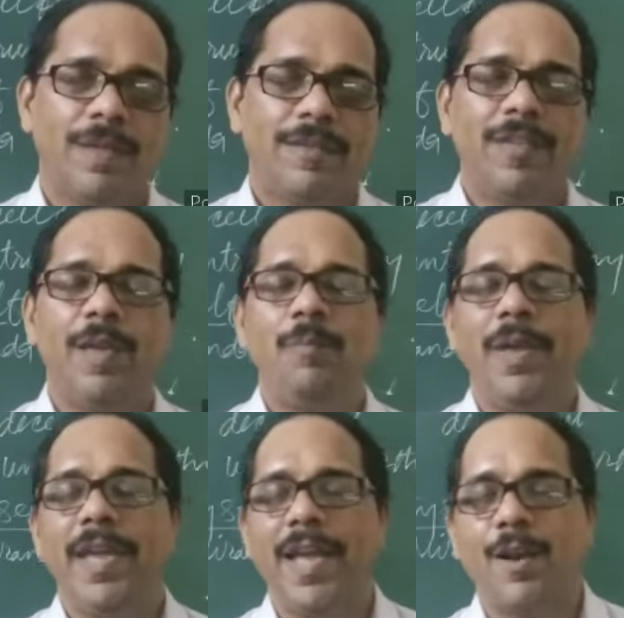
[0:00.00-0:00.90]
See,
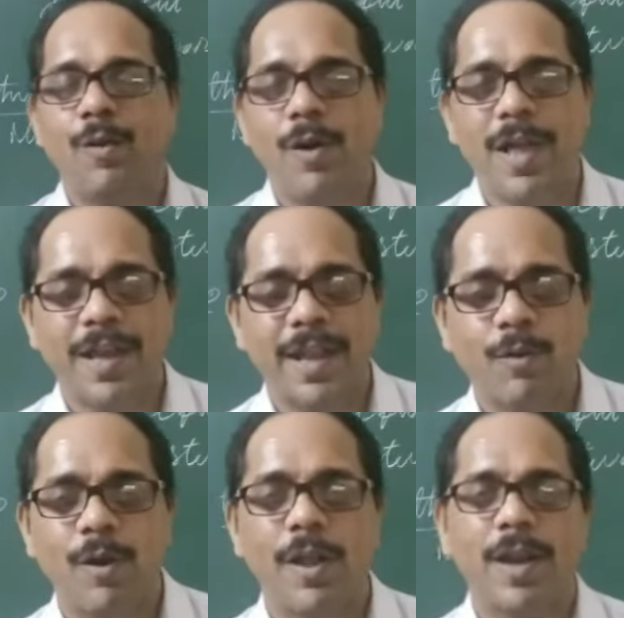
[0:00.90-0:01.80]
being a
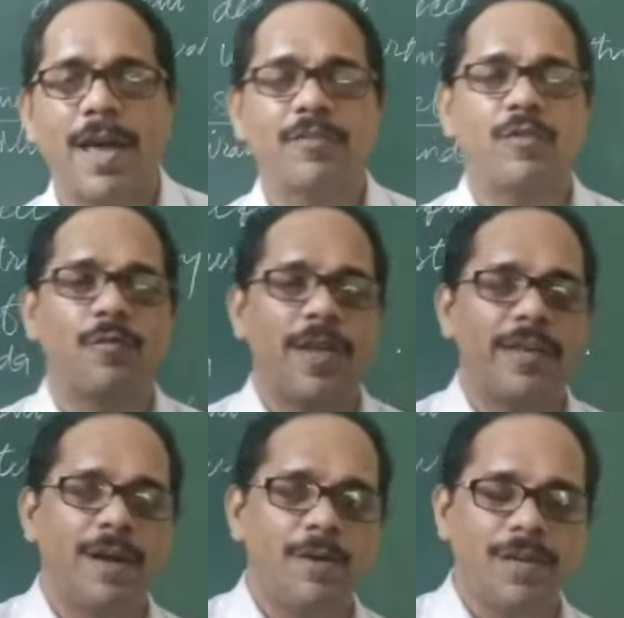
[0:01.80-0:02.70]
ruler has to
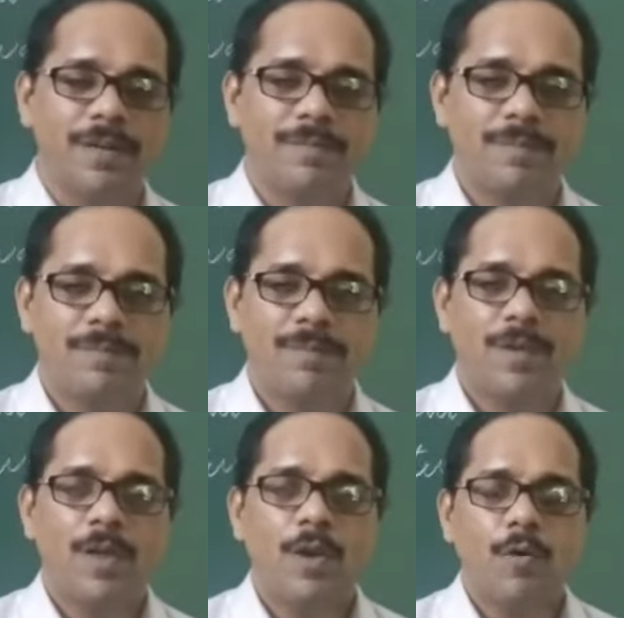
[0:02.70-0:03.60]
find out
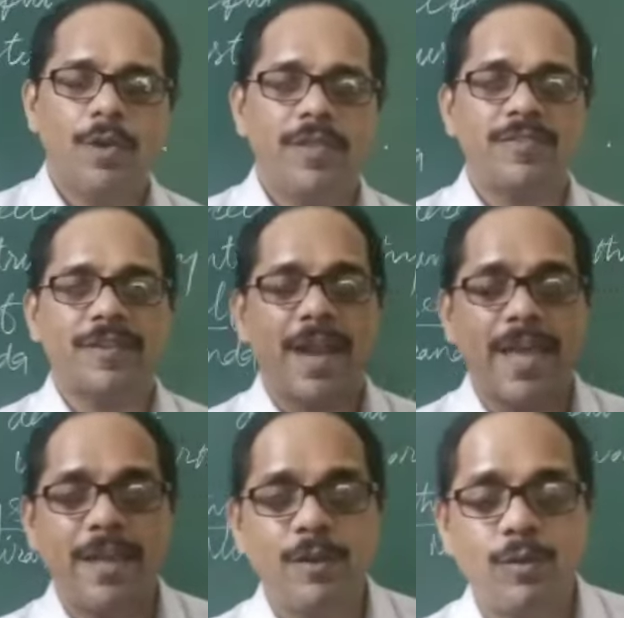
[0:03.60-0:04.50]
who is
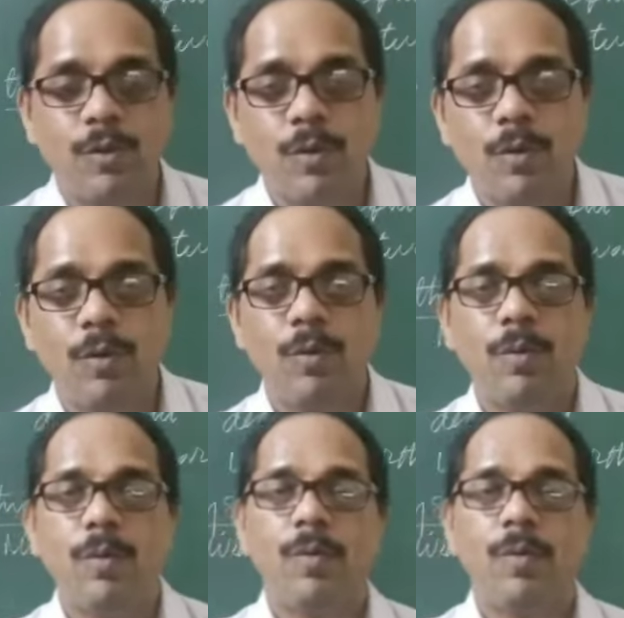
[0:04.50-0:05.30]
trying to